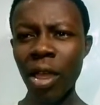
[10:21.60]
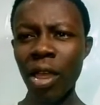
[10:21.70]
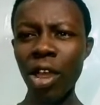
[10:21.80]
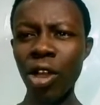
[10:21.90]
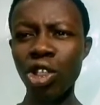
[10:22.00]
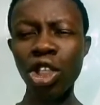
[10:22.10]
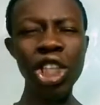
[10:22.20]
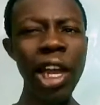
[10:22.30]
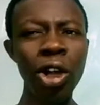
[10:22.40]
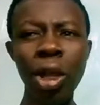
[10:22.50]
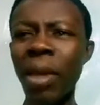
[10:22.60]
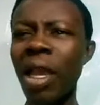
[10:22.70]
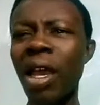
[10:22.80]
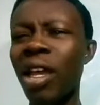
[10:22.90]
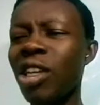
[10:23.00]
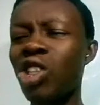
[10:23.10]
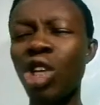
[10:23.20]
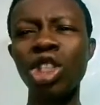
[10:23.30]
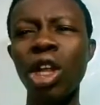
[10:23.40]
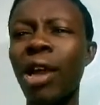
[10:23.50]
You know, the
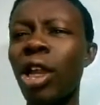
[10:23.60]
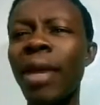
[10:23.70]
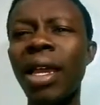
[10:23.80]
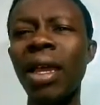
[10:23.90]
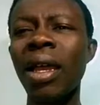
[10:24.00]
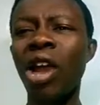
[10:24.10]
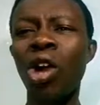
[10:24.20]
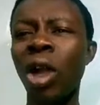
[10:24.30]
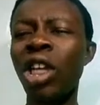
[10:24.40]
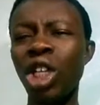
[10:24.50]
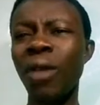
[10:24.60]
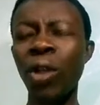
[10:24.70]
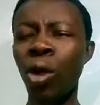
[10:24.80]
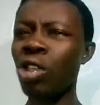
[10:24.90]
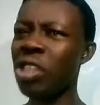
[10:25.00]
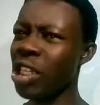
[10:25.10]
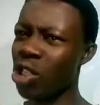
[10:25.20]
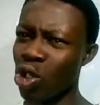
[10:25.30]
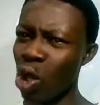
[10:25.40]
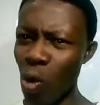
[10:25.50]
socio-economic condition of the country is
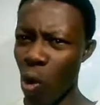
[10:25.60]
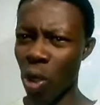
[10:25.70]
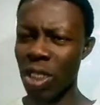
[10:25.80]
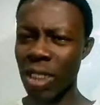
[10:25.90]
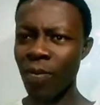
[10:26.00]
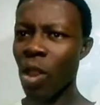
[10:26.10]
so worse.